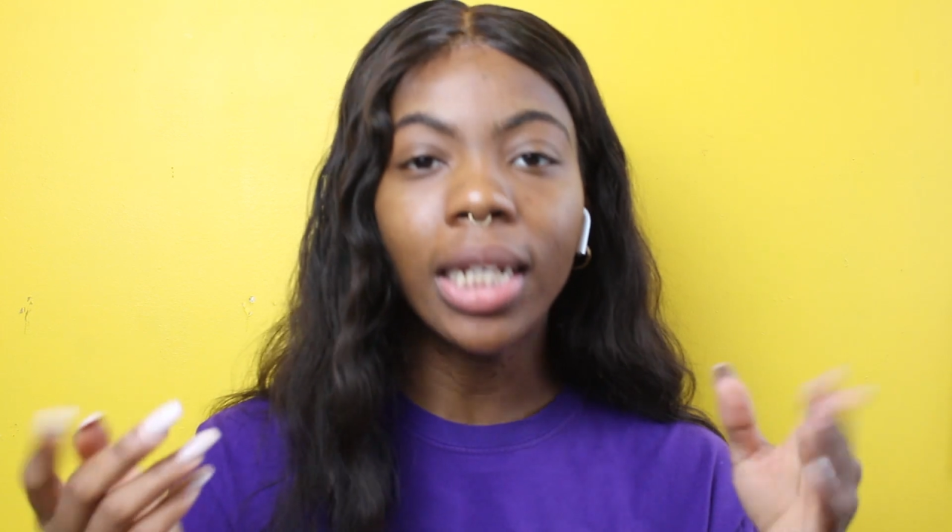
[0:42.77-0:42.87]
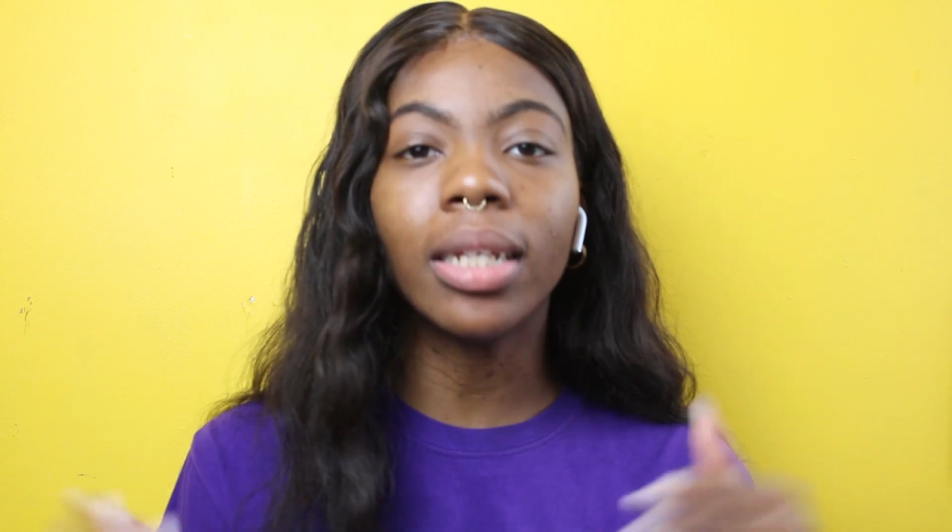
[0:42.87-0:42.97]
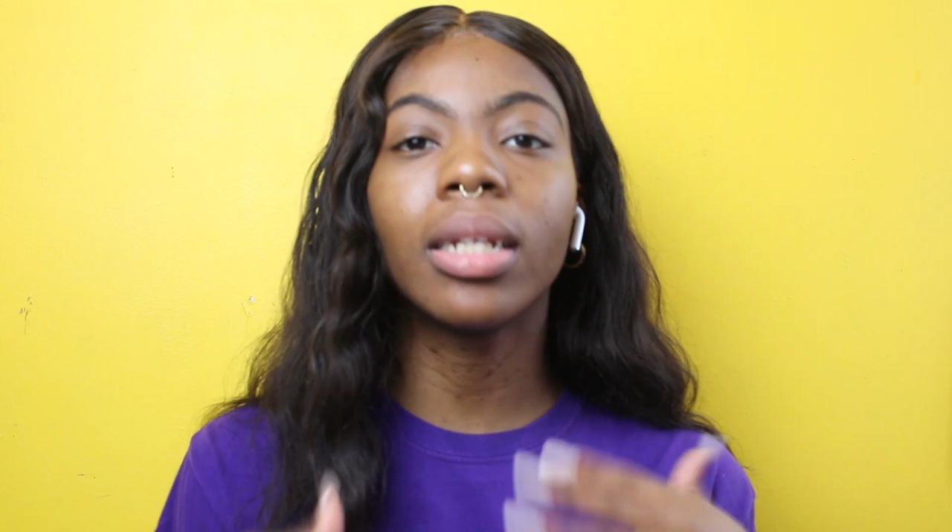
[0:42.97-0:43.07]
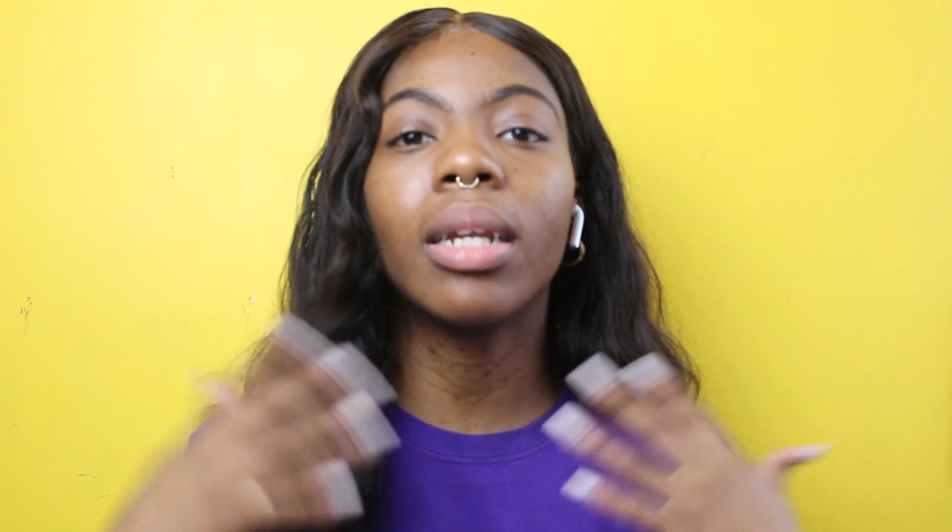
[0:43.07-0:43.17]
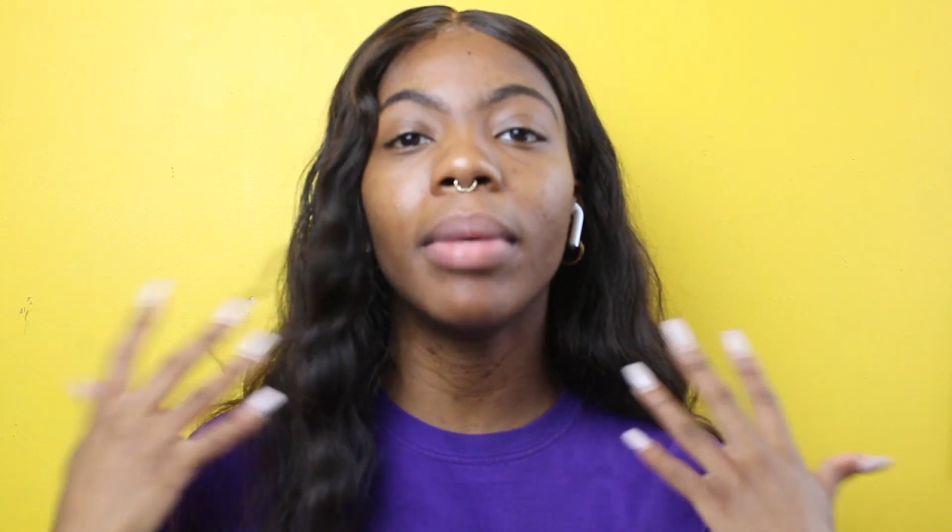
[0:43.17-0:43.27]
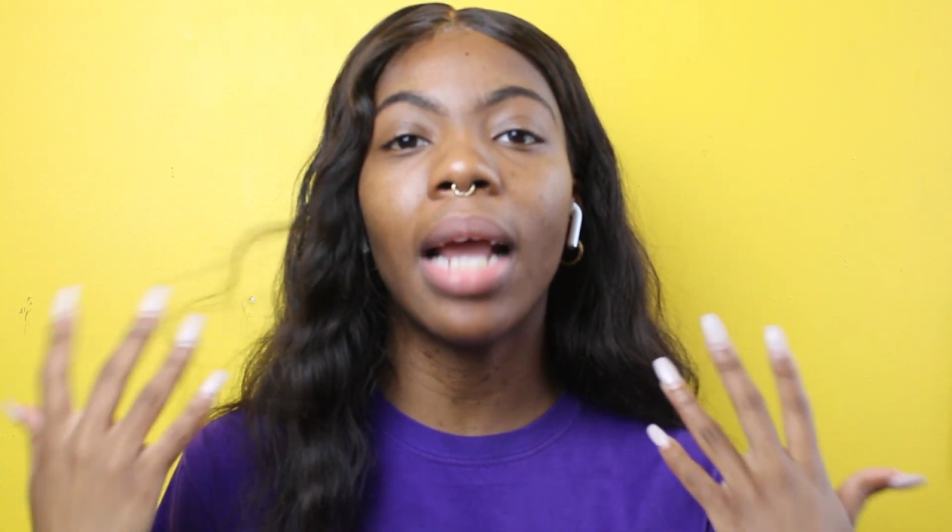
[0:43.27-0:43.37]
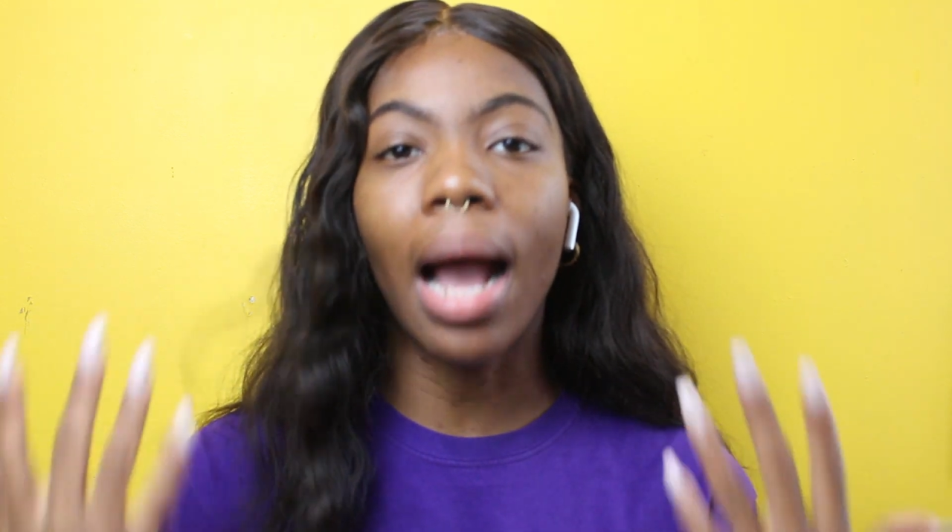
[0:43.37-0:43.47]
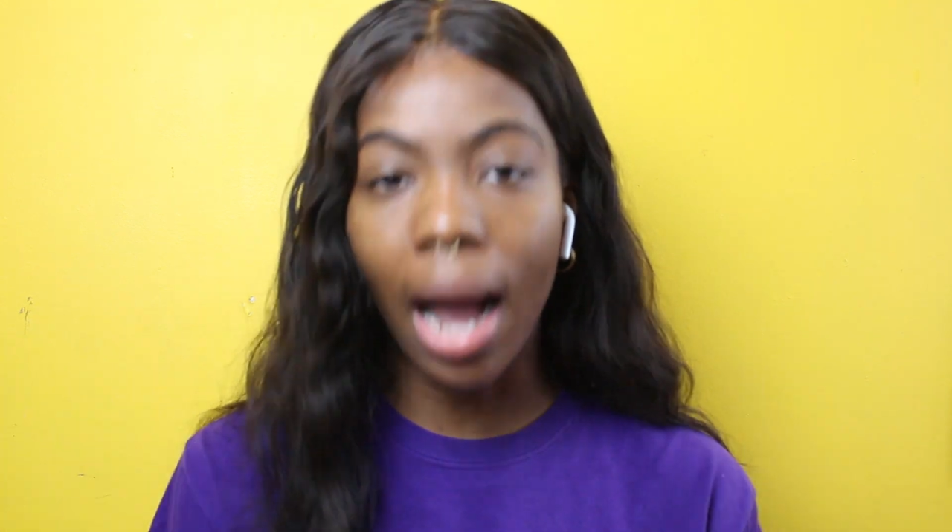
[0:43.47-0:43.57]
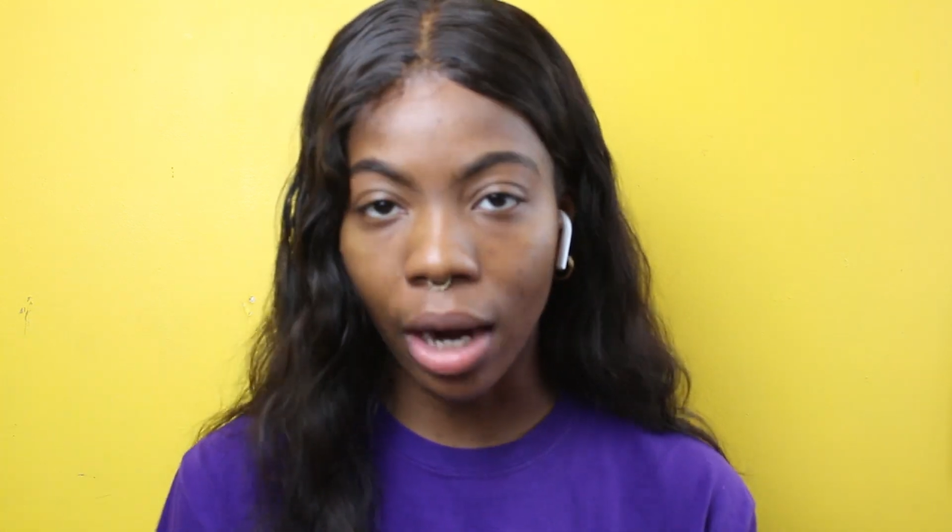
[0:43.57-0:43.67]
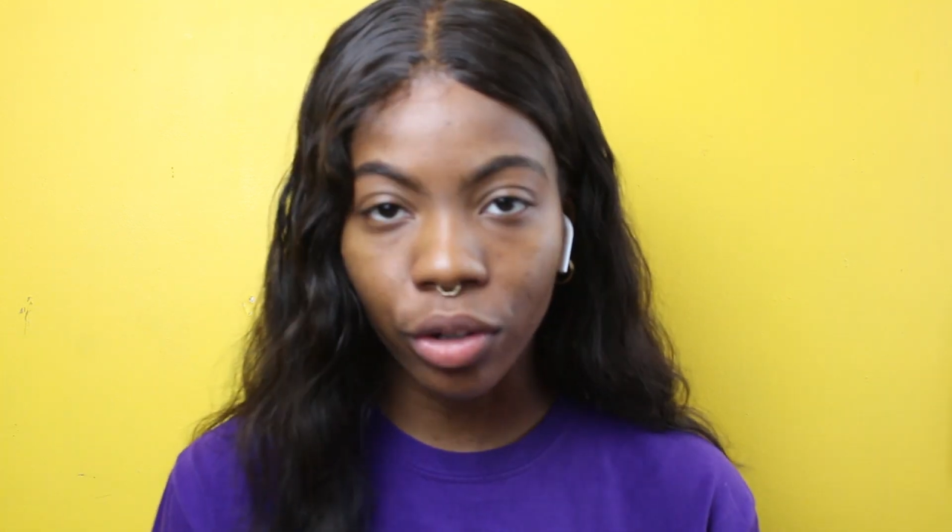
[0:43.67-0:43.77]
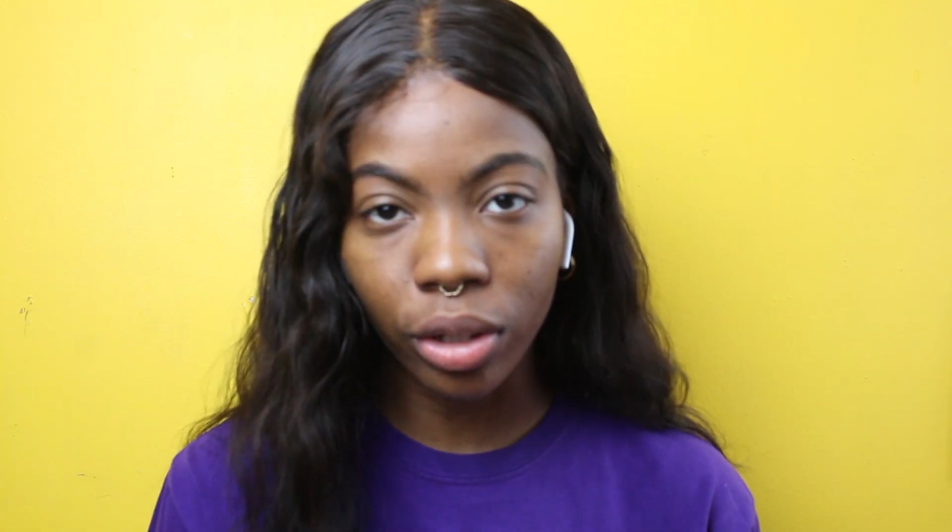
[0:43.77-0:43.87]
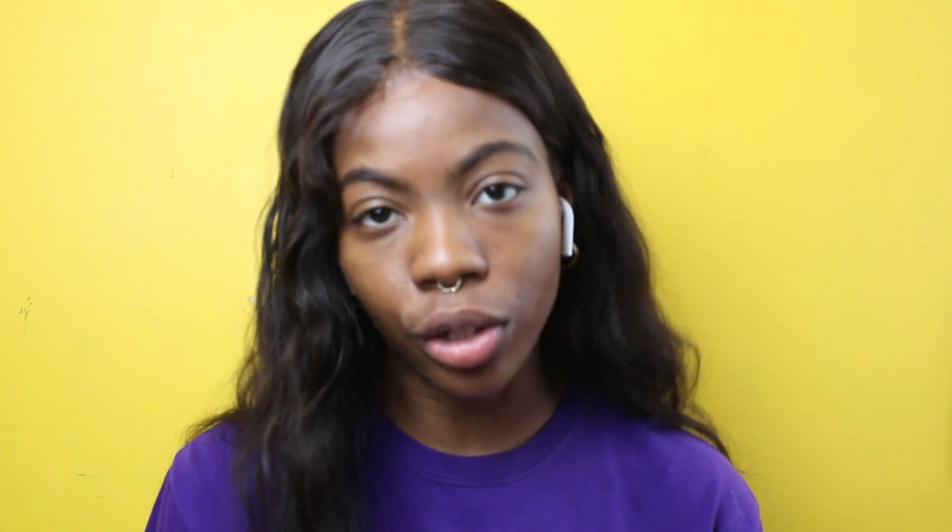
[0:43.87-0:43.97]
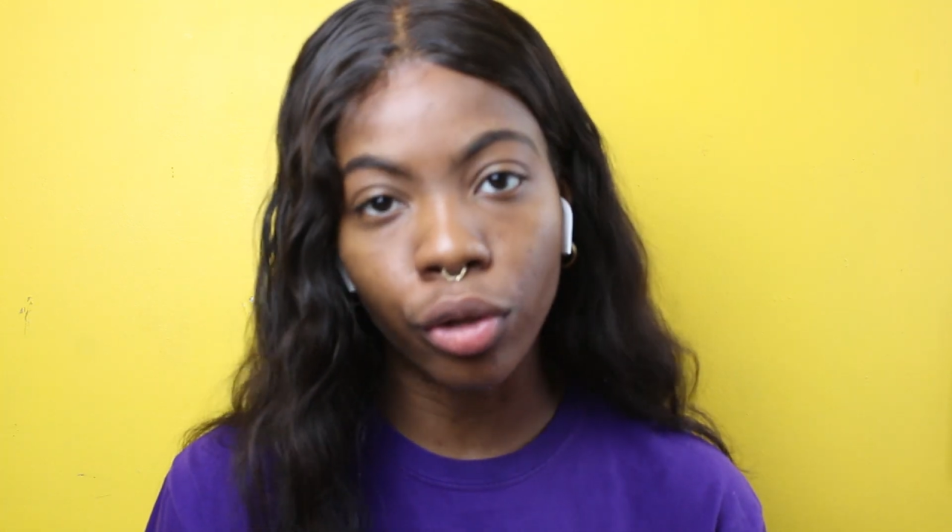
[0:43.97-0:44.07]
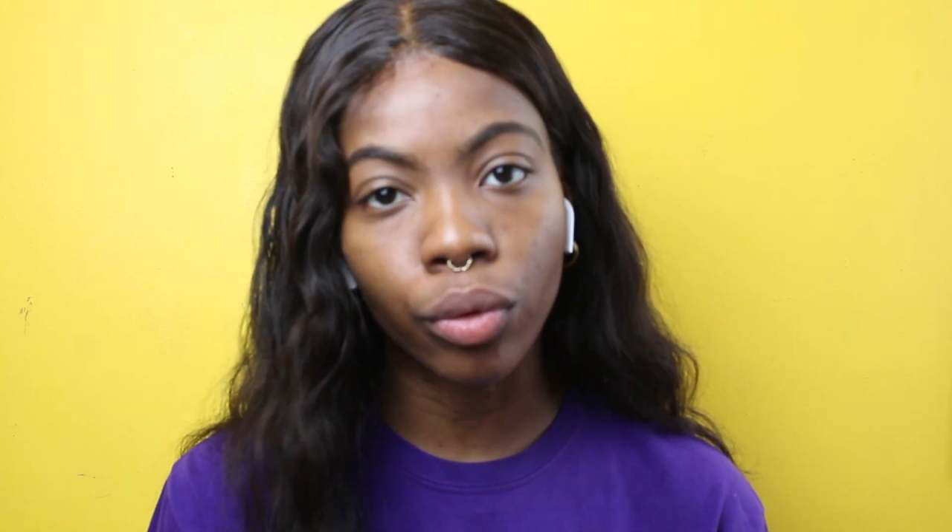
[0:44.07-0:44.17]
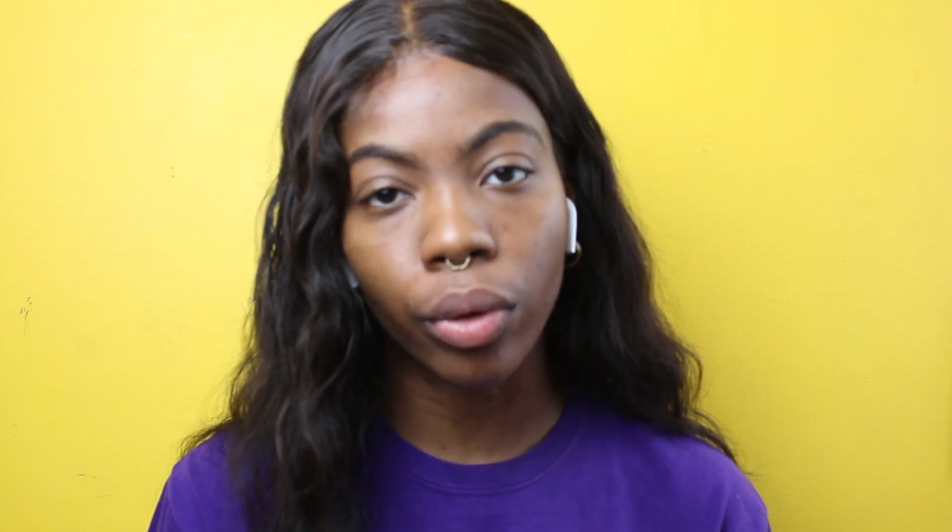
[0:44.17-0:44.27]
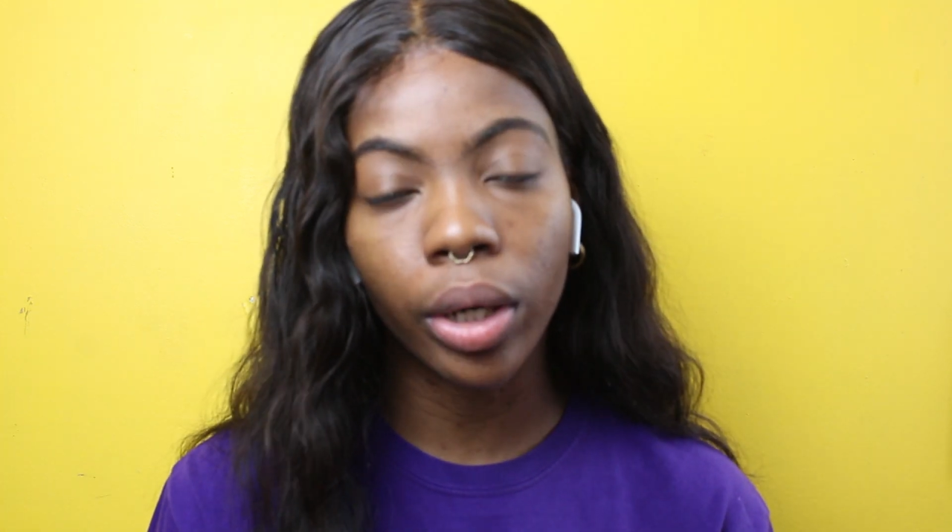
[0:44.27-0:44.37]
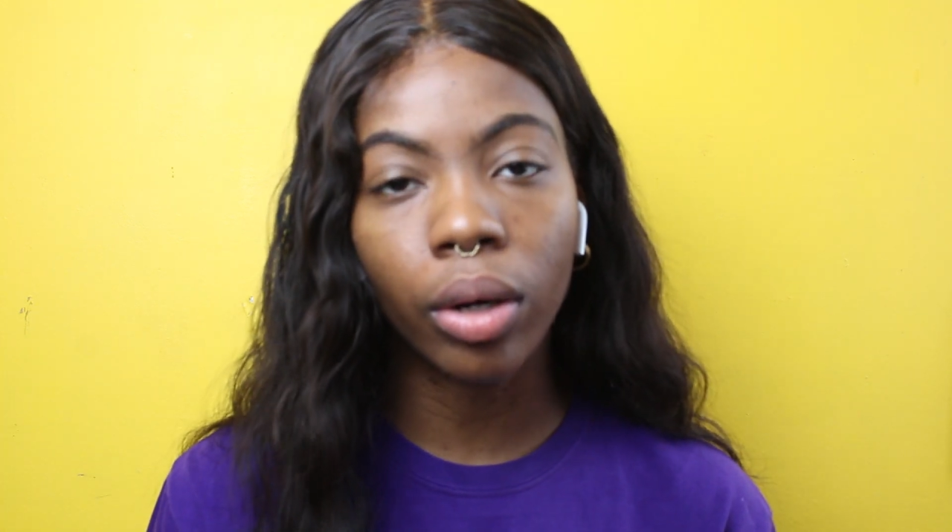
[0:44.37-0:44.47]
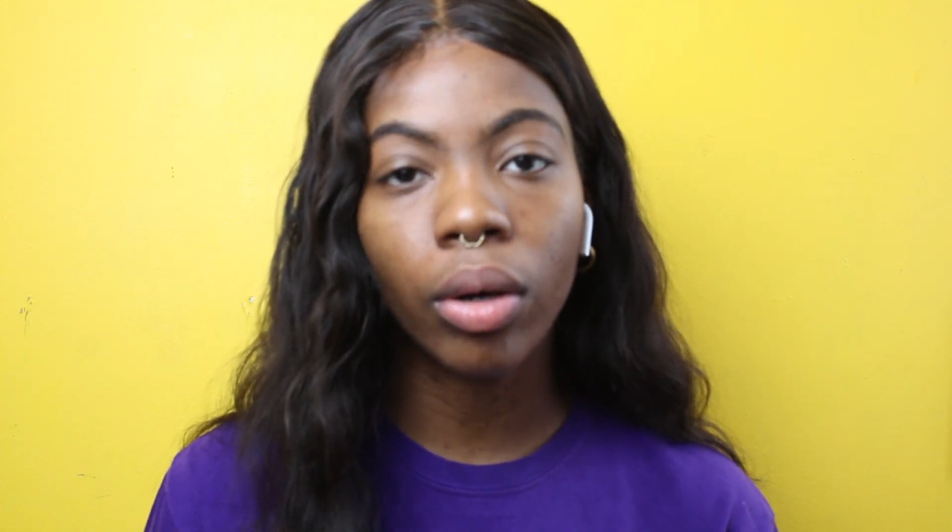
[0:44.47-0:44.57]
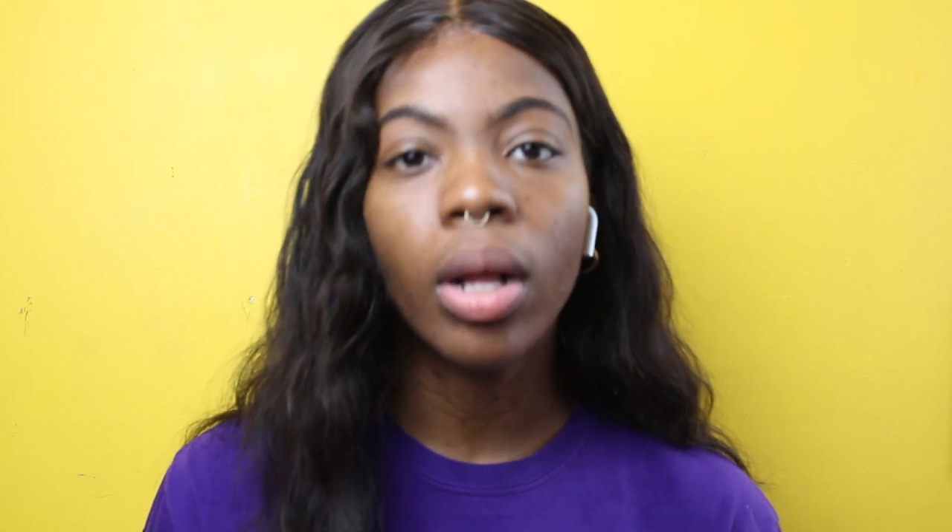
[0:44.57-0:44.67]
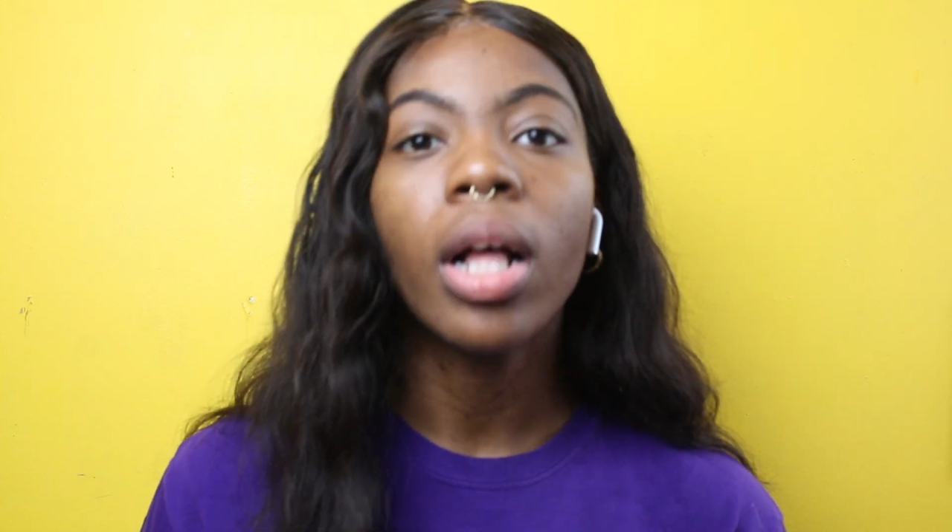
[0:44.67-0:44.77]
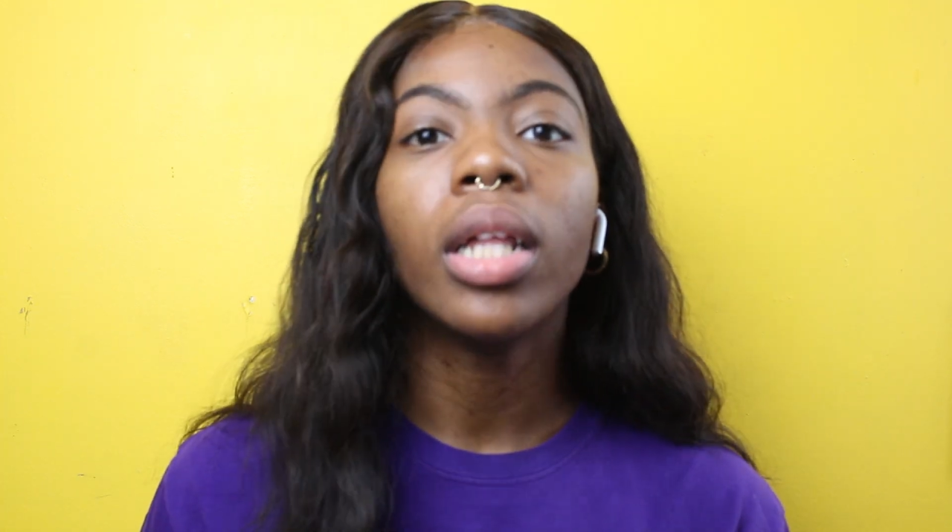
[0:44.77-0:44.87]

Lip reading: This is going to be actually a tutorial.